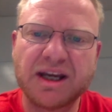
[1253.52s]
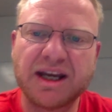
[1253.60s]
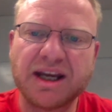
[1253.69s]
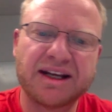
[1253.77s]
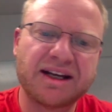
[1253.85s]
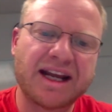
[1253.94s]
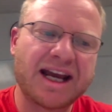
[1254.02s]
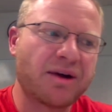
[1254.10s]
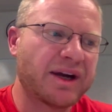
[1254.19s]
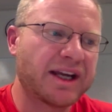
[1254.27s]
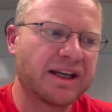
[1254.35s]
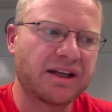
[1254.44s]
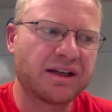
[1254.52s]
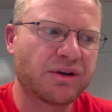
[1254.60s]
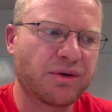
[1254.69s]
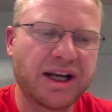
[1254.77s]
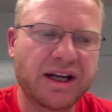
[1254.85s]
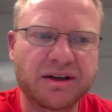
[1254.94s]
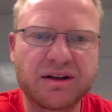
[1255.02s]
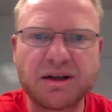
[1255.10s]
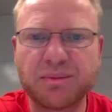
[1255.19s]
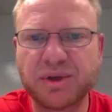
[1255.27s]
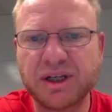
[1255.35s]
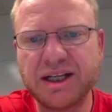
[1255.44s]
And now I can create a
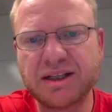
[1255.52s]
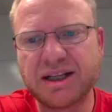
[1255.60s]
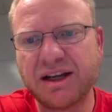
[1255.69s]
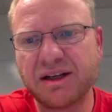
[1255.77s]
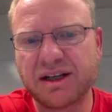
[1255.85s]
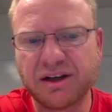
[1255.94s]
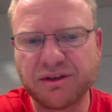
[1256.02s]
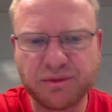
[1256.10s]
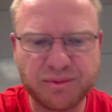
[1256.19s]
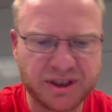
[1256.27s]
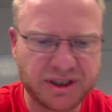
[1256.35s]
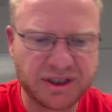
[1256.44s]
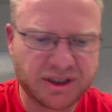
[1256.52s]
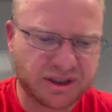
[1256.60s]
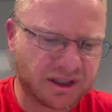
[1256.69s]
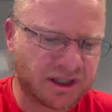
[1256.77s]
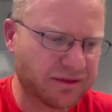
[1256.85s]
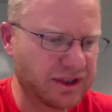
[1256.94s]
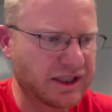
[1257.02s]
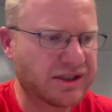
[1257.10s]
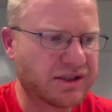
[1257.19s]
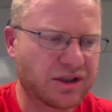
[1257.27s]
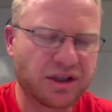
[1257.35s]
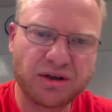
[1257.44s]
complete data
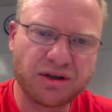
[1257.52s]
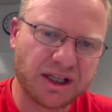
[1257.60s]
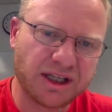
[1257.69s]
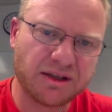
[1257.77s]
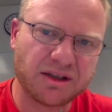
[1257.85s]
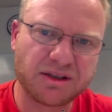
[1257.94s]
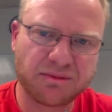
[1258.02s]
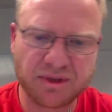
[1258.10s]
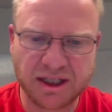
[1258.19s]
governance security